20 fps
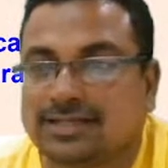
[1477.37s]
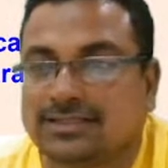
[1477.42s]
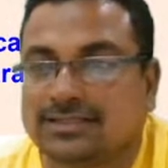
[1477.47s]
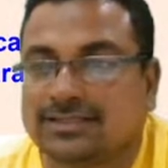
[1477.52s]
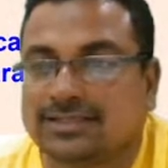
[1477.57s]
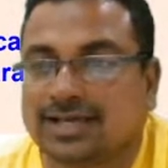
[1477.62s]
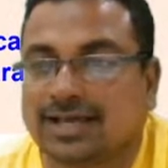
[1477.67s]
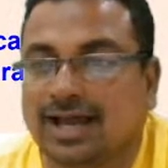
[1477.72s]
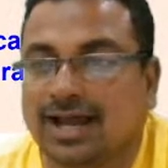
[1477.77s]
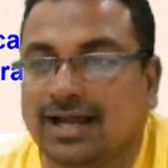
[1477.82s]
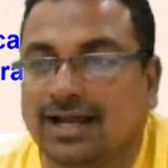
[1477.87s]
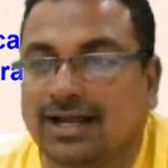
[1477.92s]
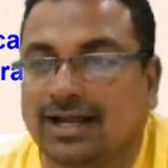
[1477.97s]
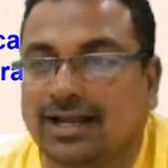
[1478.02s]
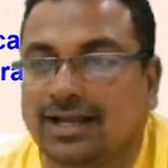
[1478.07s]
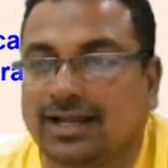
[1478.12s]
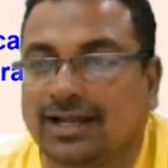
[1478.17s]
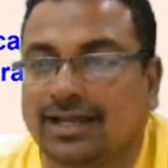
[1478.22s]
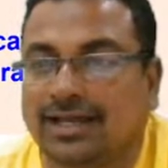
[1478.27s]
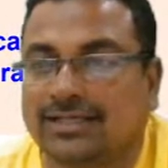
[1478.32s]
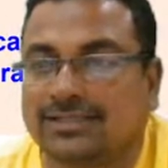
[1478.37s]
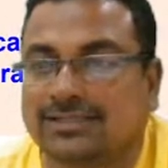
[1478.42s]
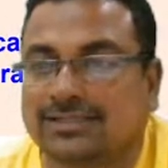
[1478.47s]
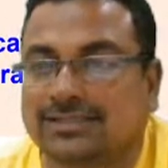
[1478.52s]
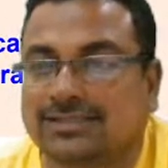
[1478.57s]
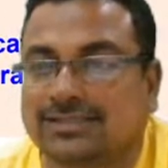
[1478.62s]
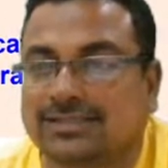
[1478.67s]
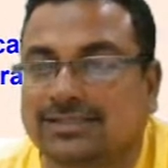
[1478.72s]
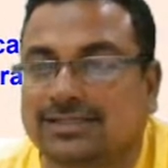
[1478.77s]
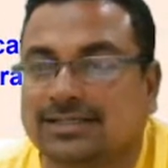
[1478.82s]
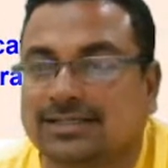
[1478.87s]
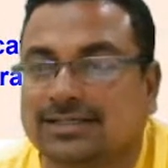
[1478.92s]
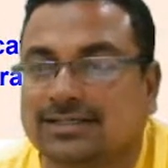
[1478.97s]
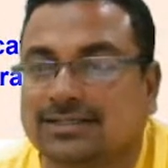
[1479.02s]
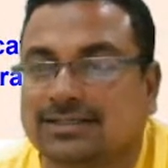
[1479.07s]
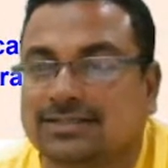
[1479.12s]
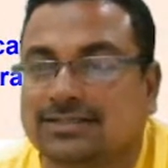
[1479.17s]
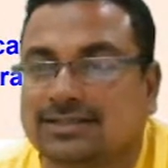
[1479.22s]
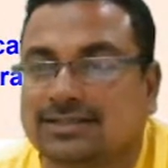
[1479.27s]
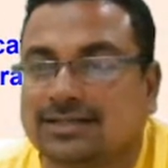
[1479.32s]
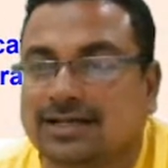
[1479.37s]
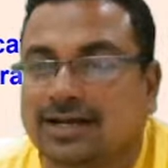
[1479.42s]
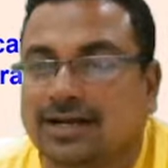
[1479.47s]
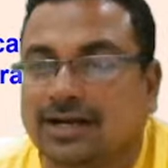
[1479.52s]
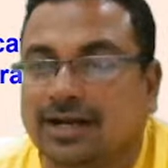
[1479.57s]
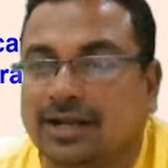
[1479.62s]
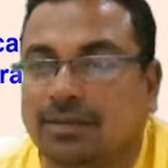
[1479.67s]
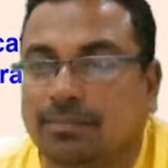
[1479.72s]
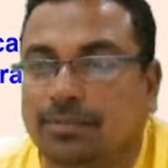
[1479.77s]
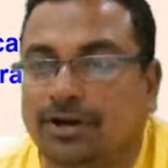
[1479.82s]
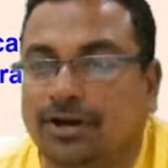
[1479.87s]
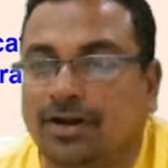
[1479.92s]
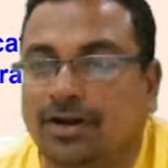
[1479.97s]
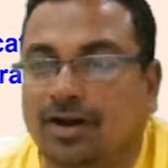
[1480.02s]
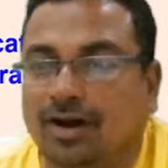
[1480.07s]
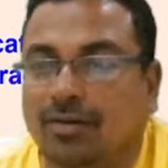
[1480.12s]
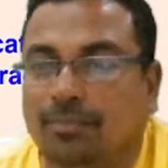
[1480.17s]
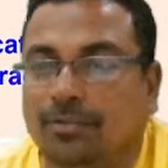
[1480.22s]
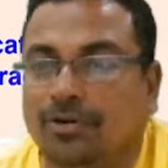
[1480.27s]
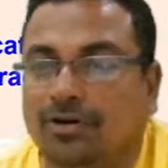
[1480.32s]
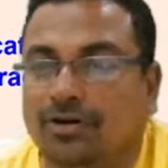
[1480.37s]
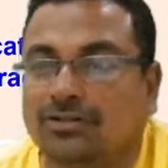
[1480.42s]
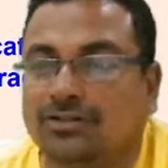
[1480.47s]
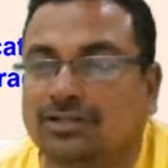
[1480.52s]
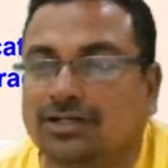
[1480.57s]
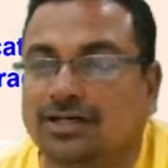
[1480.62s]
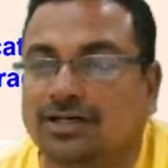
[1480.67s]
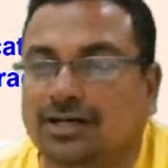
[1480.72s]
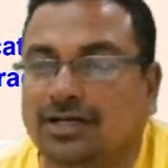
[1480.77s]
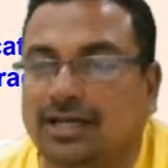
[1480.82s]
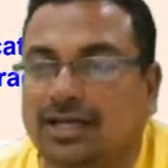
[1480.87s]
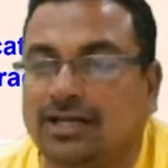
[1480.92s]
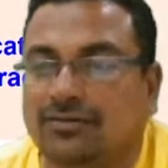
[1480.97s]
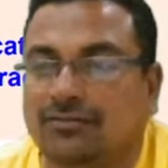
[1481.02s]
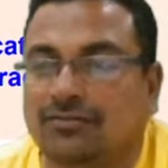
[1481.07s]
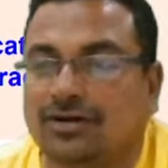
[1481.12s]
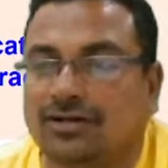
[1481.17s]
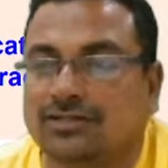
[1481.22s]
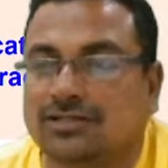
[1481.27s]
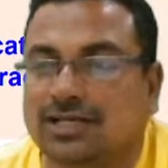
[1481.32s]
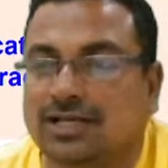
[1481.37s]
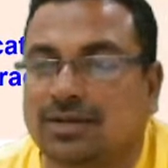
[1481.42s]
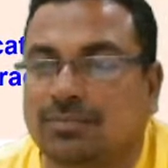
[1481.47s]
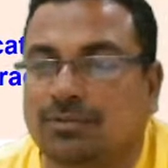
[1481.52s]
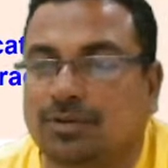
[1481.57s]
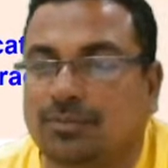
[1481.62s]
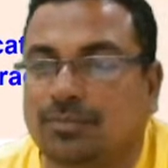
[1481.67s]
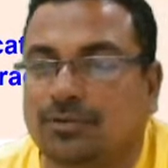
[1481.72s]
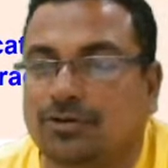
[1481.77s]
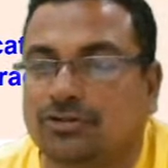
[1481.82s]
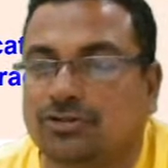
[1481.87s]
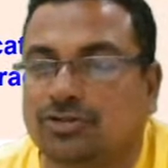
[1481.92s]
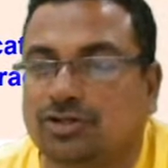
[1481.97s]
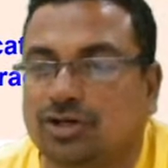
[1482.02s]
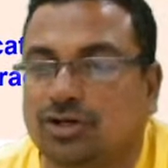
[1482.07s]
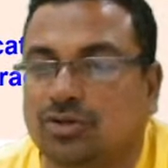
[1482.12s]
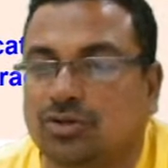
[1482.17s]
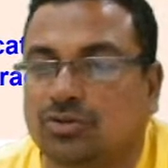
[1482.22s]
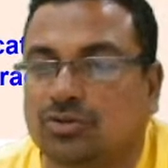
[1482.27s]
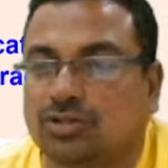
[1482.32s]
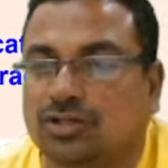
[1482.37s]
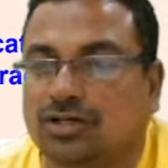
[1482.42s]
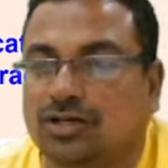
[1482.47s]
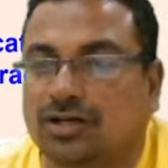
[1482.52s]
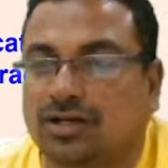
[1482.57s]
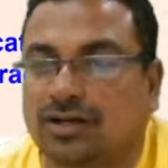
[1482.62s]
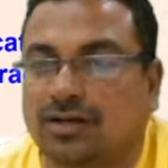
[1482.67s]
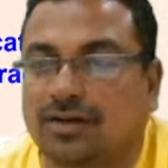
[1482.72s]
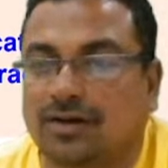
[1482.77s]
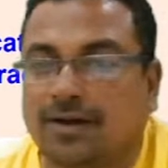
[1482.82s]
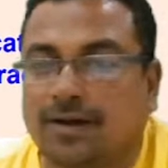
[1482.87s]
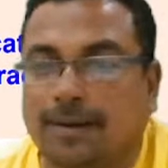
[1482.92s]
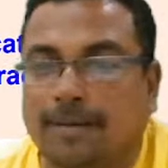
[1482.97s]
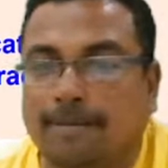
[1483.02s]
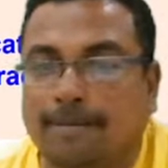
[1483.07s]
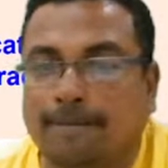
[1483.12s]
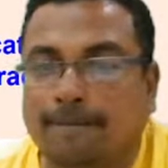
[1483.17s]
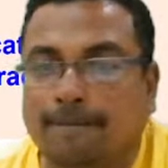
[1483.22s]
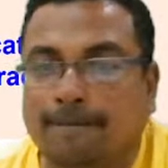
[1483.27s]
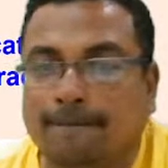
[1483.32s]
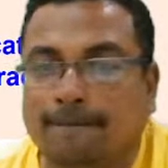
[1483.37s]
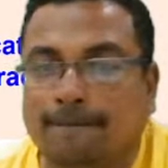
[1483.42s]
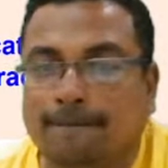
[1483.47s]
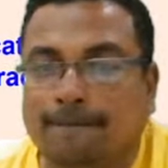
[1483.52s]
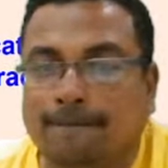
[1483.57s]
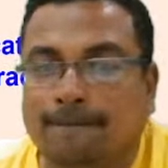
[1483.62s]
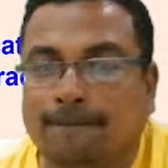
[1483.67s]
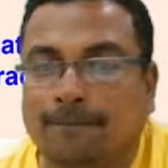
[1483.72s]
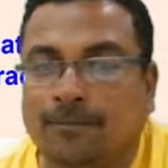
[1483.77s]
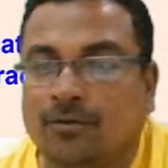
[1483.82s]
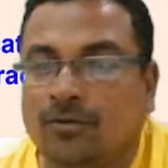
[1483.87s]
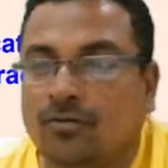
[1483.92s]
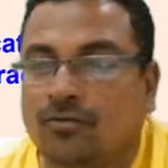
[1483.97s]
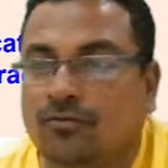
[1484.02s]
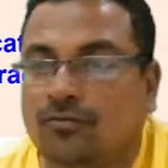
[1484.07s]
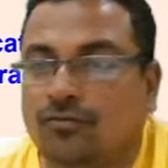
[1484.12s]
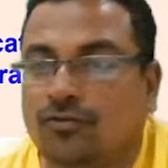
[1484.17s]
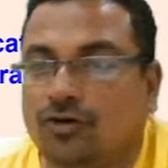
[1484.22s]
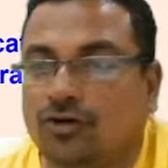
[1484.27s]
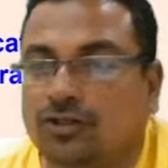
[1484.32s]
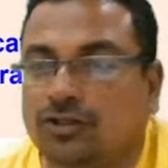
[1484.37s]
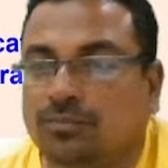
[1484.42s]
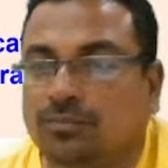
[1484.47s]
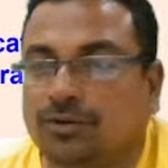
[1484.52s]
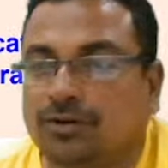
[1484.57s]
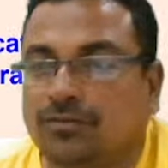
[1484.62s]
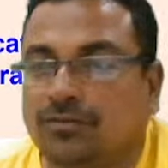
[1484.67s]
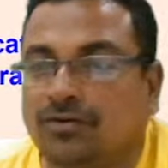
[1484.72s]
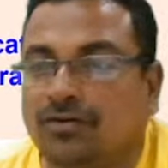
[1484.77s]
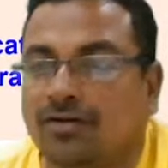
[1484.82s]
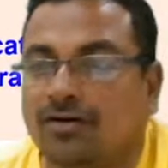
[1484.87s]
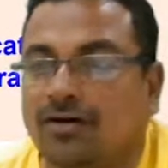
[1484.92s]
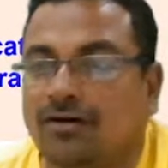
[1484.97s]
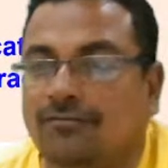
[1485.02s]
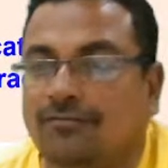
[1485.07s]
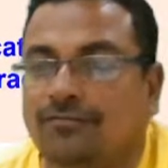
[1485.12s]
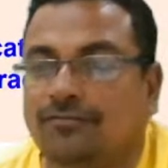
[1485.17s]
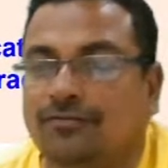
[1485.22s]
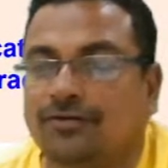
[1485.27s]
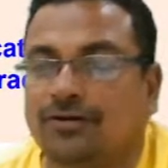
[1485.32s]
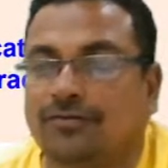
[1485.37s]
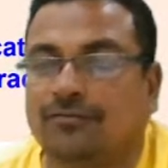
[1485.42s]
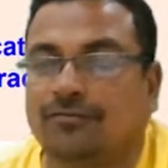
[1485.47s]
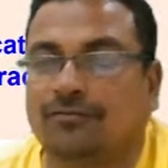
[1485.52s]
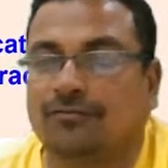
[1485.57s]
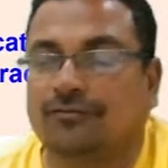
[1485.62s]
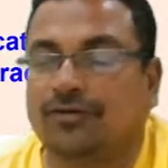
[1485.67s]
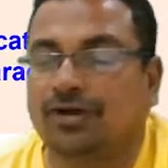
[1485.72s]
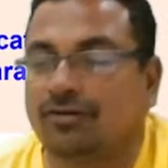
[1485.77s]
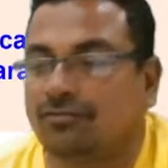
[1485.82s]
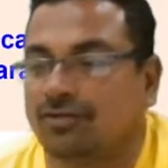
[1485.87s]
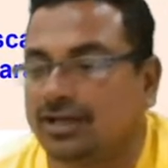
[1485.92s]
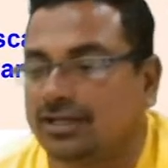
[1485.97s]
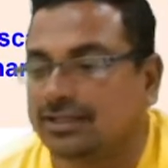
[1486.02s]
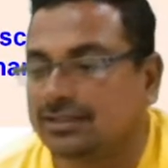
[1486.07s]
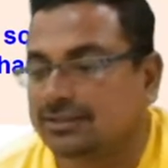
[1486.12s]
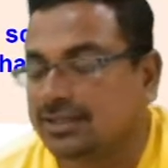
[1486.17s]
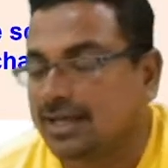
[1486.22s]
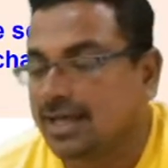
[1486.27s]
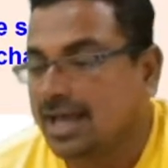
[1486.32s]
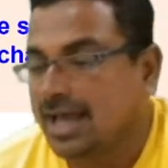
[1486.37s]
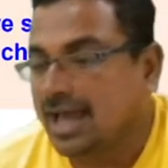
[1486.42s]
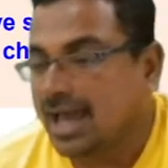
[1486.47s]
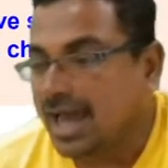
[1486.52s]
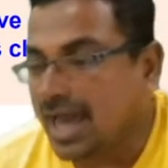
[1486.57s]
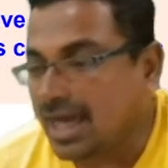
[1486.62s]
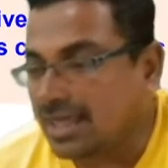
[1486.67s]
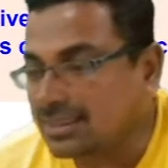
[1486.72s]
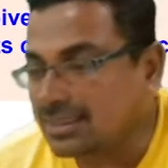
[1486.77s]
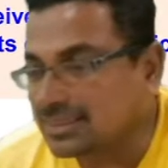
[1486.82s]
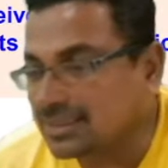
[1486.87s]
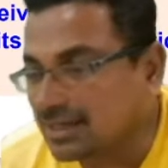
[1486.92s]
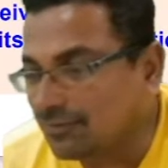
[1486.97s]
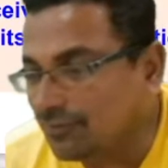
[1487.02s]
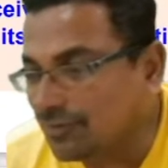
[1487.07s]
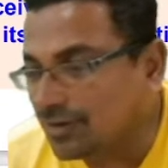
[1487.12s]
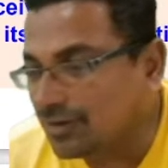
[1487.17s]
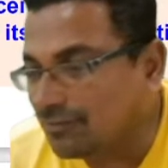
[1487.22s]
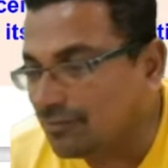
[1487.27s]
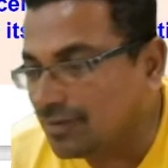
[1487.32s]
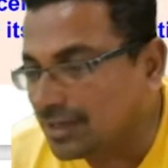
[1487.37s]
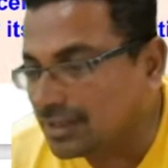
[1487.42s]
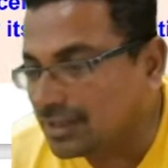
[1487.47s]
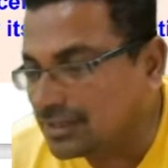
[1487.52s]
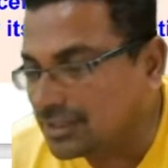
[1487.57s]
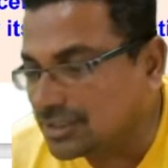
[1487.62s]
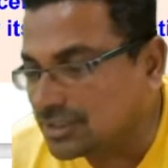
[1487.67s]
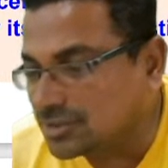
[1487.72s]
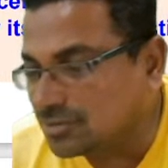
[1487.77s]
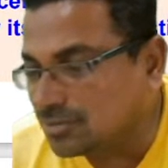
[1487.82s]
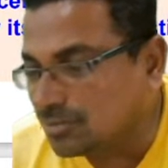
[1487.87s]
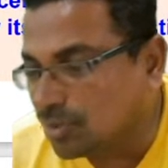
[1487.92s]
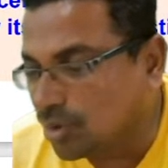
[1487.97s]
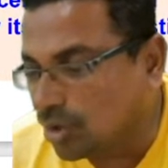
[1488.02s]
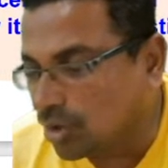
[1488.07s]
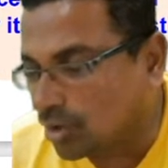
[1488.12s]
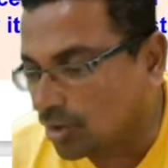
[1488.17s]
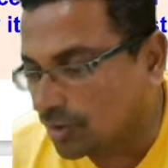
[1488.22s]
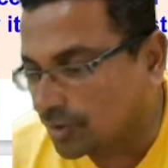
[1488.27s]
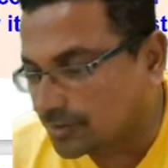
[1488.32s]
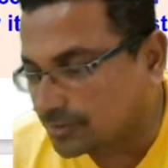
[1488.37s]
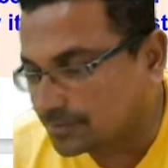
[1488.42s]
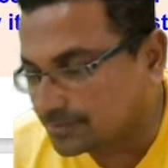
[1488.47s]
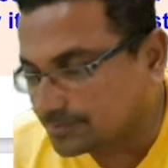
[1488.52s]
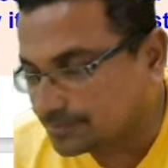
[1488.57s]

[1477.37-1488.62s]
the scattering is depend upon the inversely proportional to the fourth power of wavelength. As the wavelength is more,